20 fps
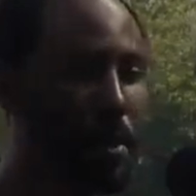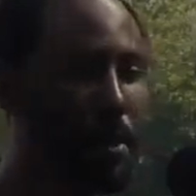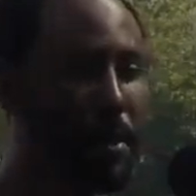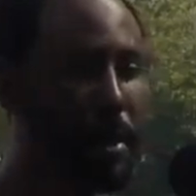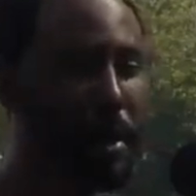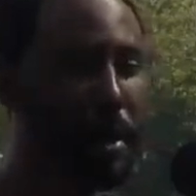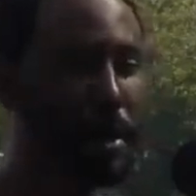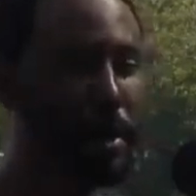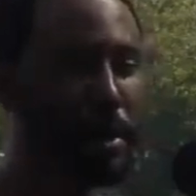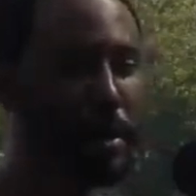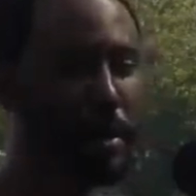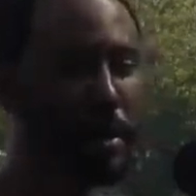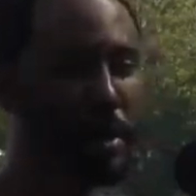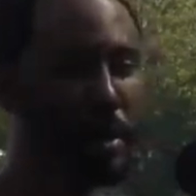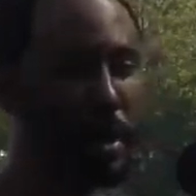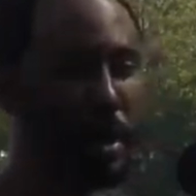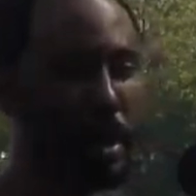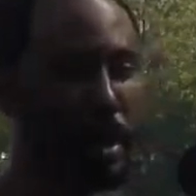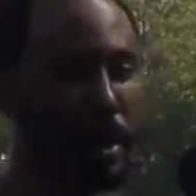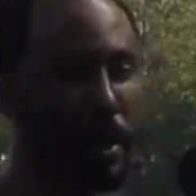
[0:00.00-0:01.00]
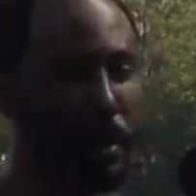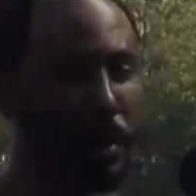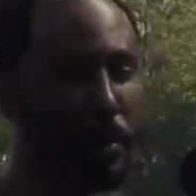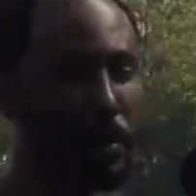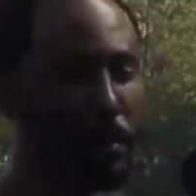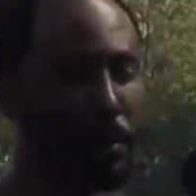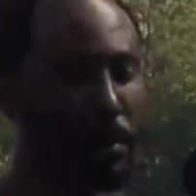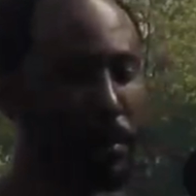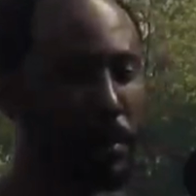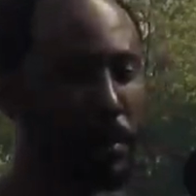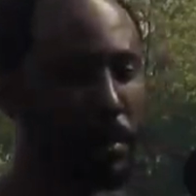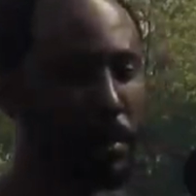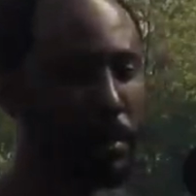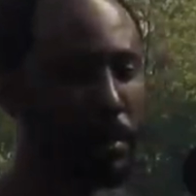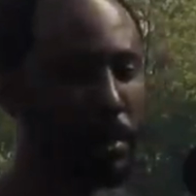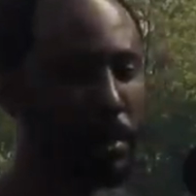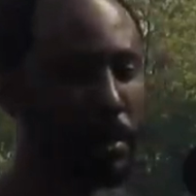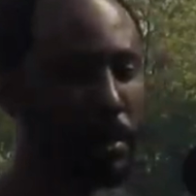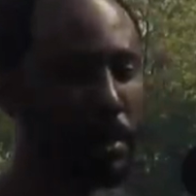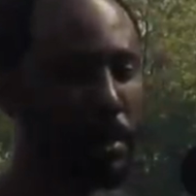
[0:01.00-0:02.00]
own thing, um,
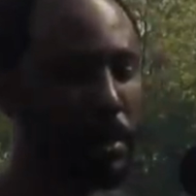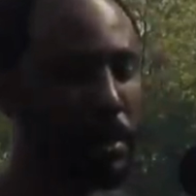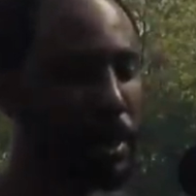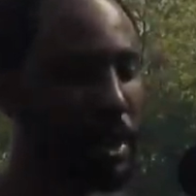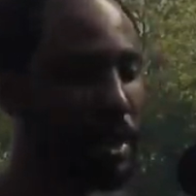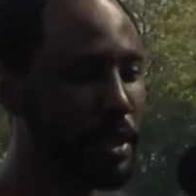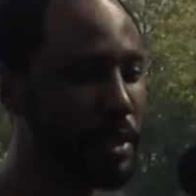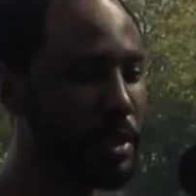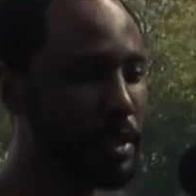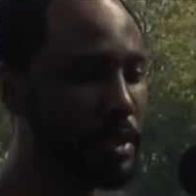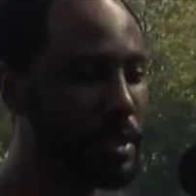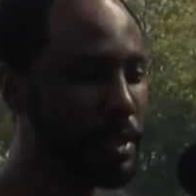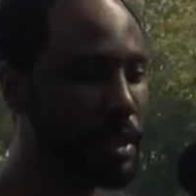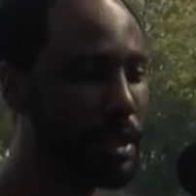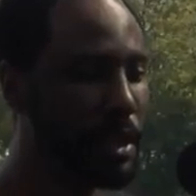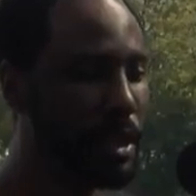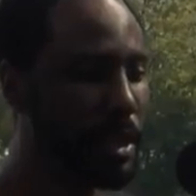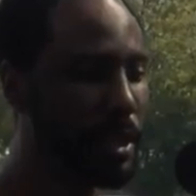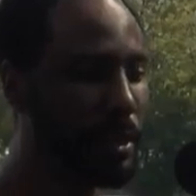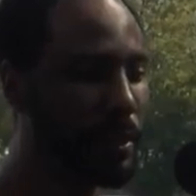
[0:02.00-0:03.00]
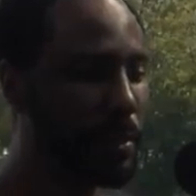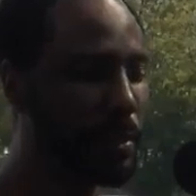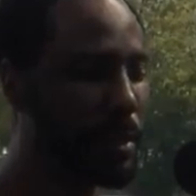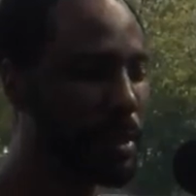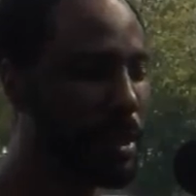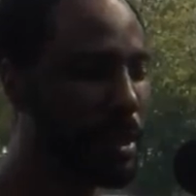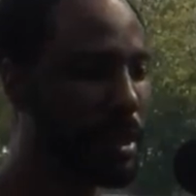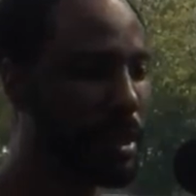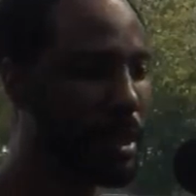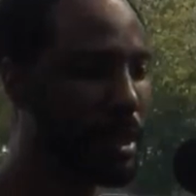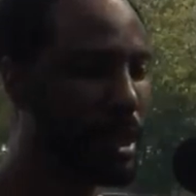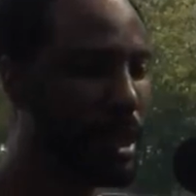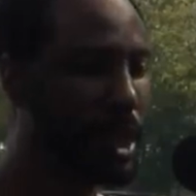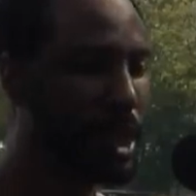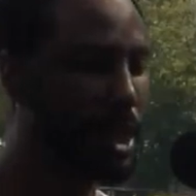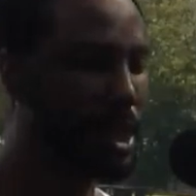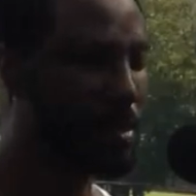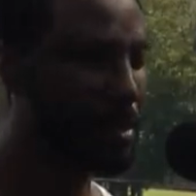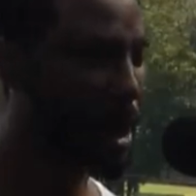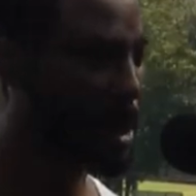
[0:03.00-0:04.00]
sin, um,
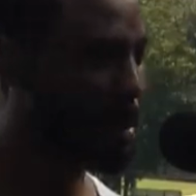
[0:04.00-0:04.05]
in